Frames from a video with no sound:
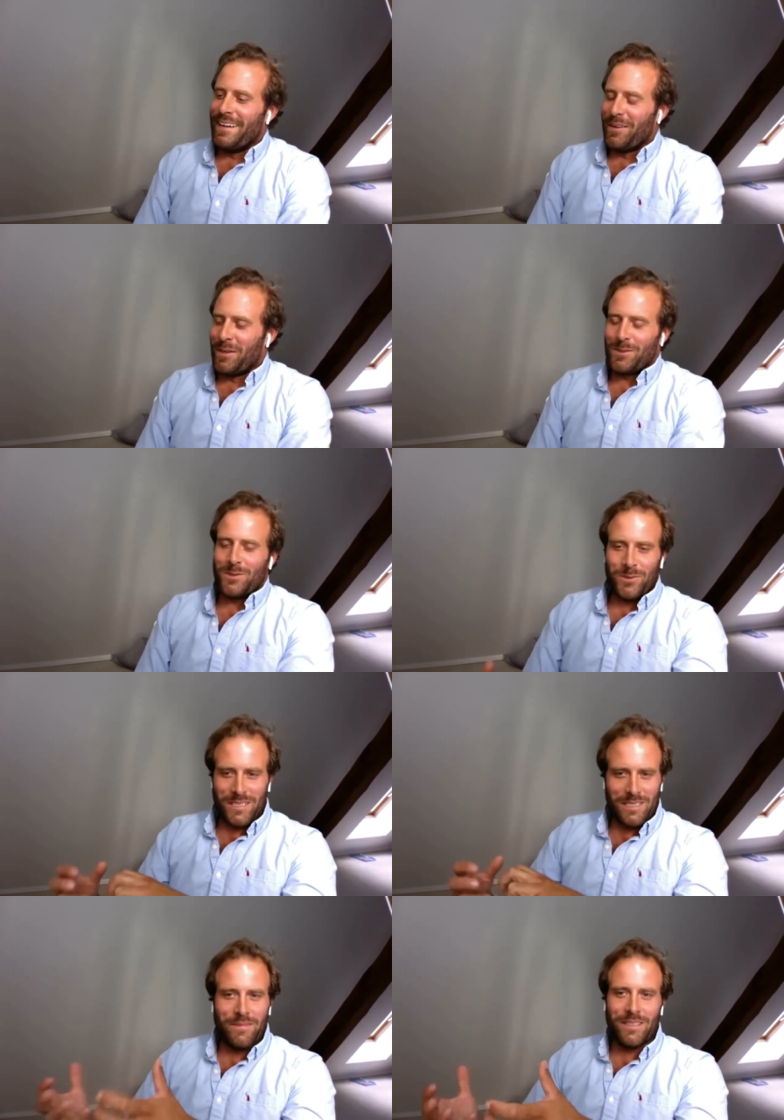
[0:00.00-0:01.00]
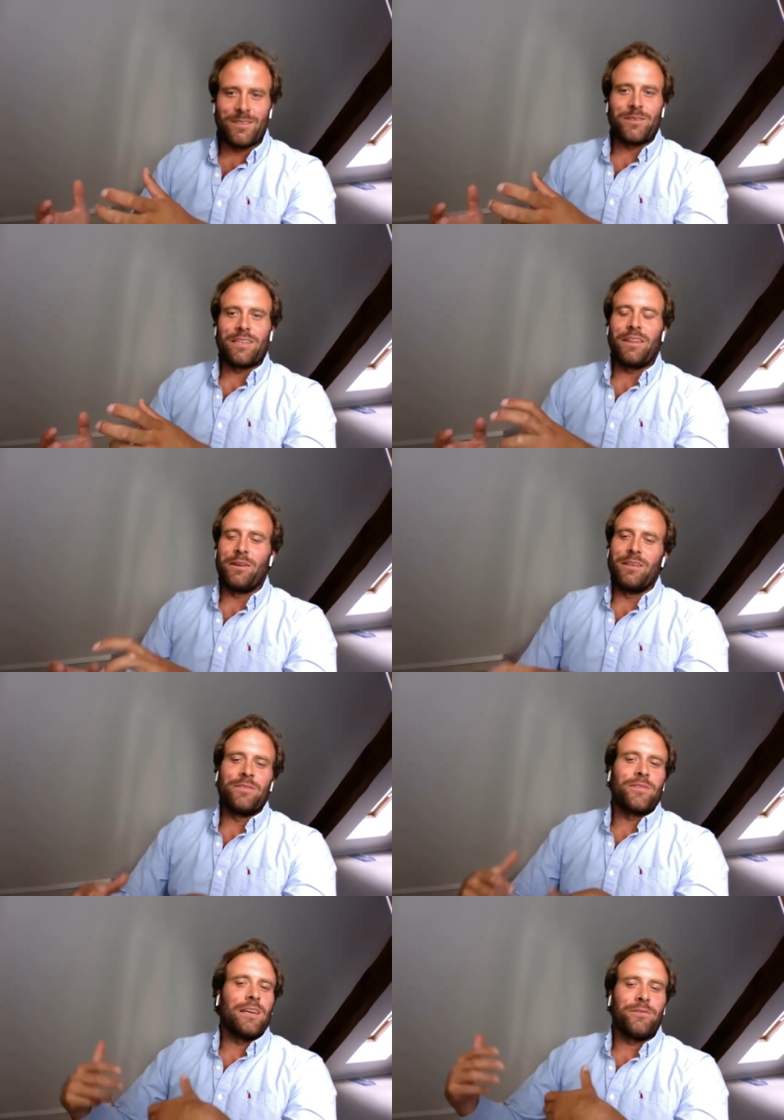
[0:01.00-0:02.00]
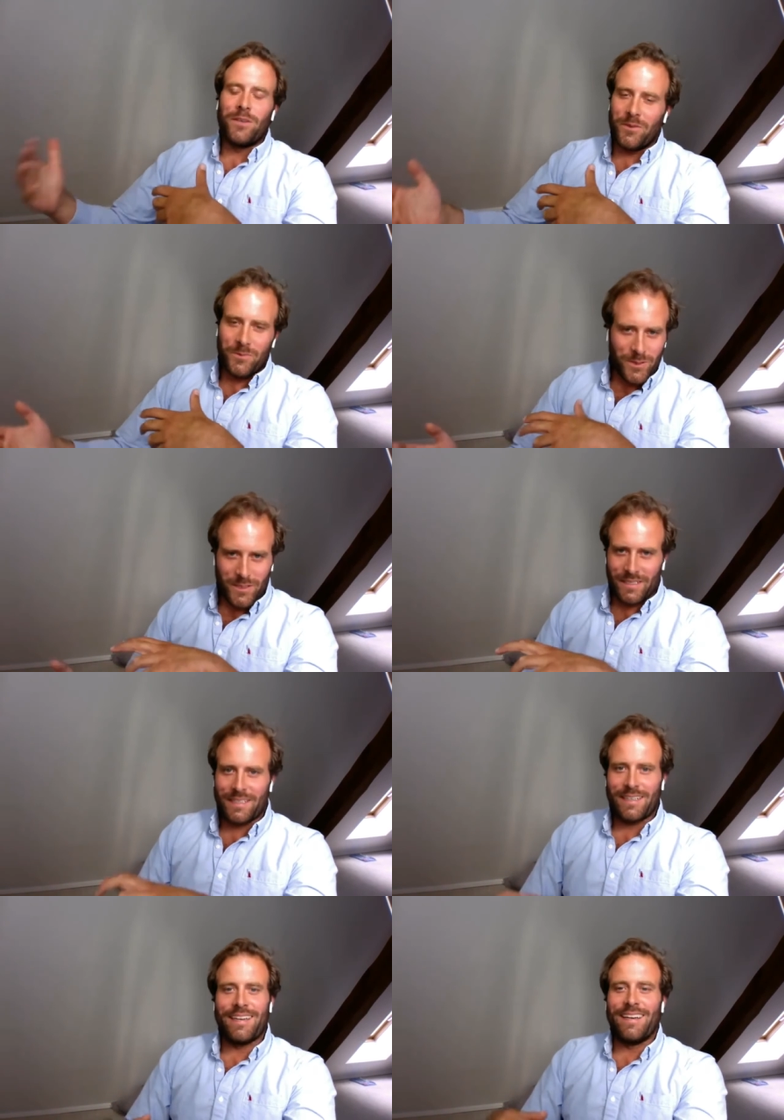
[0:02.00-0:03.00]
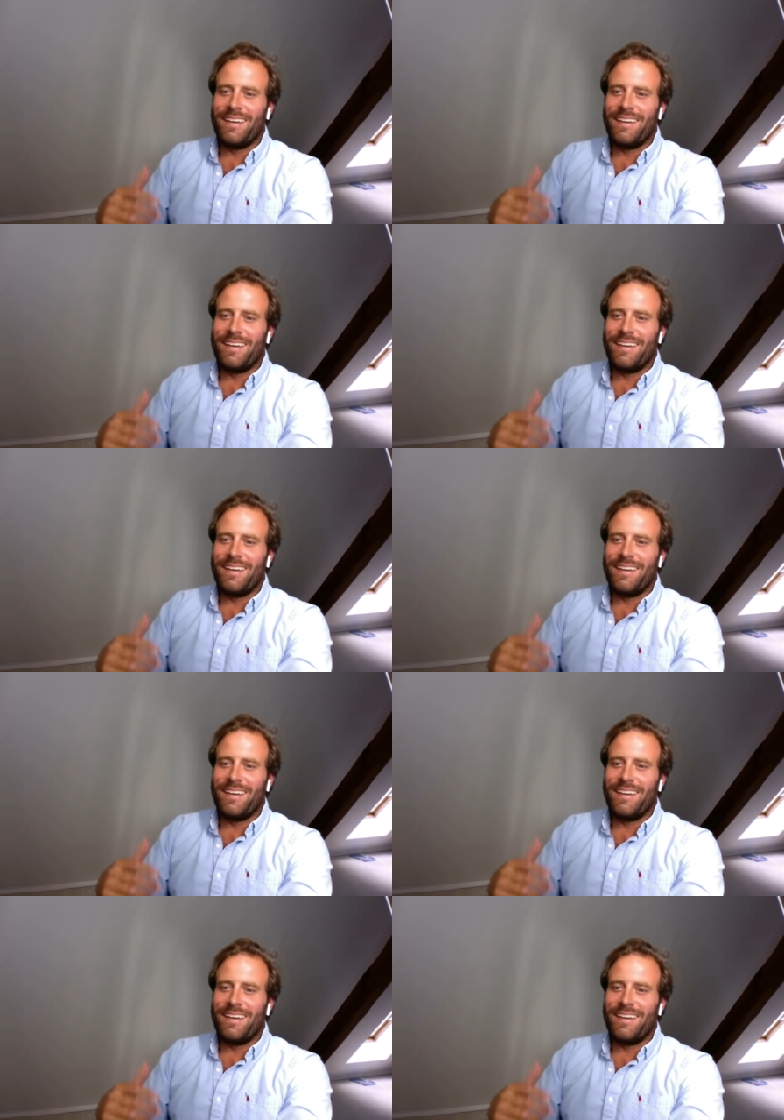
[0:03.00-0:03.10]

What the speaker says: and also to keep this together if stuff doesn't work.